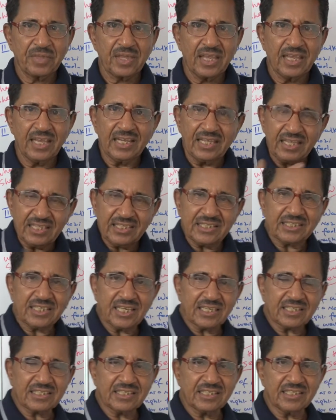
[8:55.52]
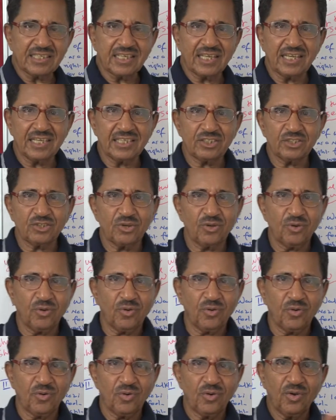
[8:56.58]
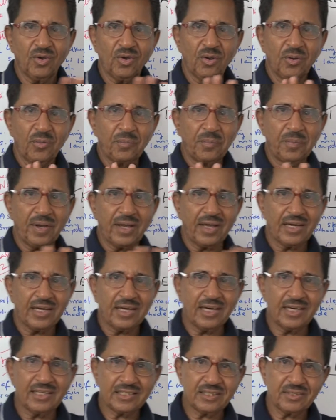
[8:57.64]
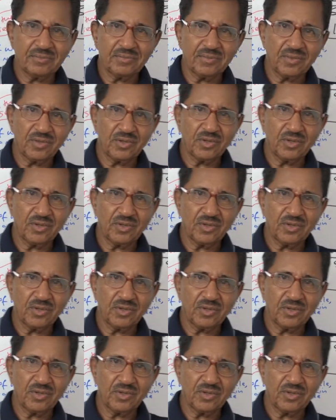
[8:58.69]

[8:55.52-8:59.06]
in this section, there is no parallelism.